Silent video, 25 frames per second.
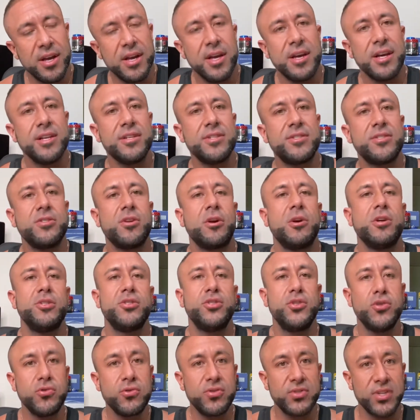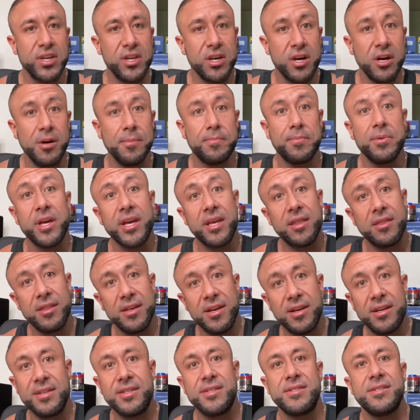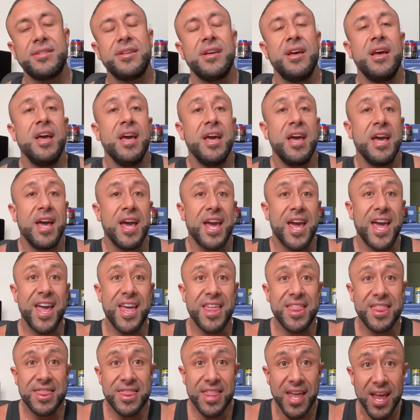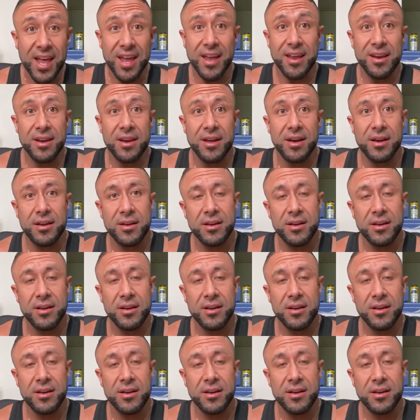and start juicing up like this, and then